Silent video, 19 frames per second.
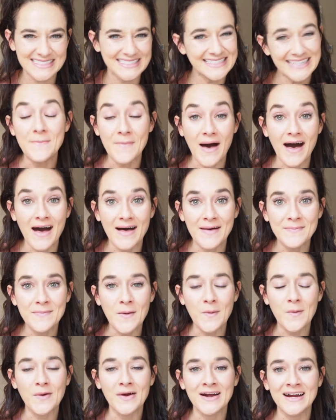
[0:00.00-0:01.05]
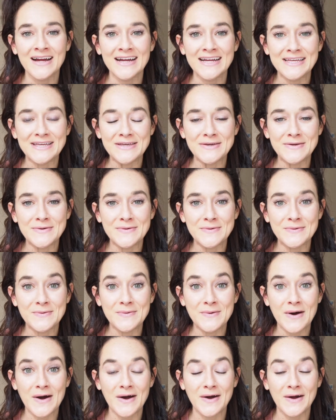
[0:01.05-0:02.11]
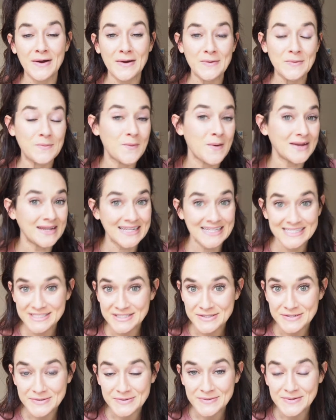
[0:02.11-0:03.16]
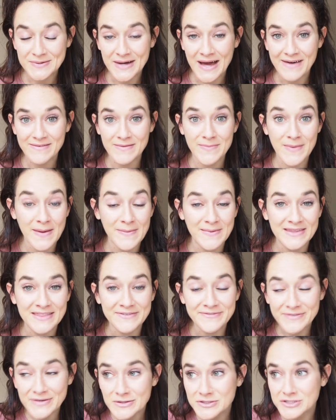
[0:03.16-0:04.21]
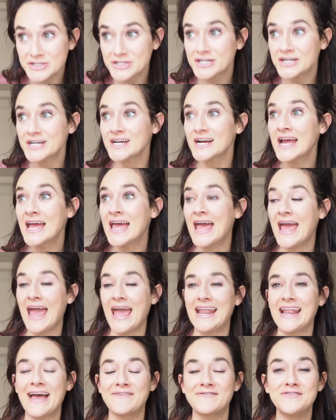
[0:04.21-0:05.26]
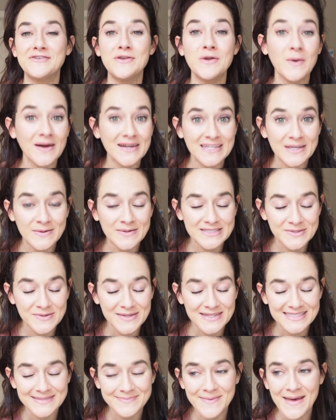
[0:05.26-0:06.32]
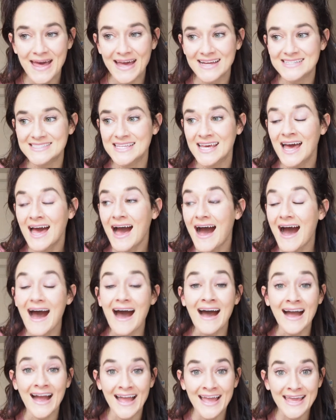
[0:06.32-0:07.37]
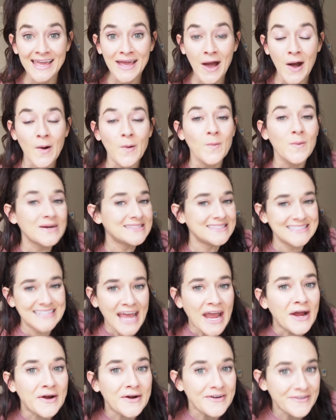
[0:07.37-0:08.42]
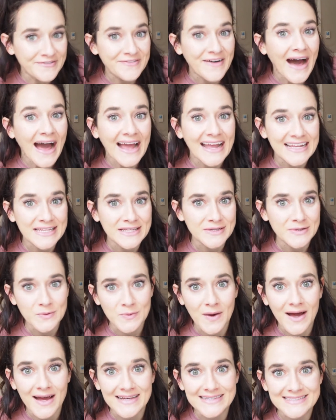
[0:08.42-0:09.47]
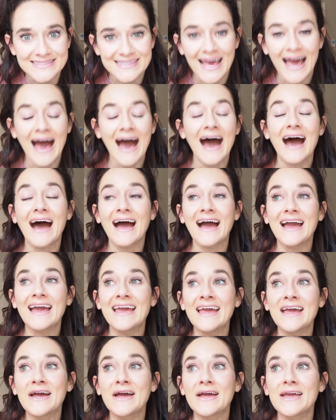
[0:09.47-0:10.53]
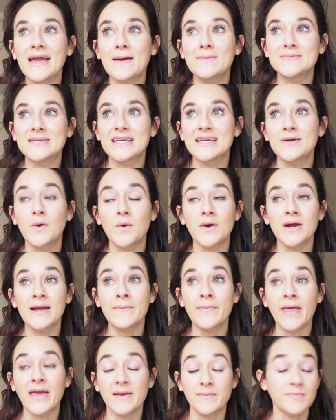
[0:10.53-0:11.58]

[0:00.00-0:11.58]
mom, or you are wanting to have a baby in the future and have no idea what to expect. I was terrified, you guys. I kept telling Corey, I'm like,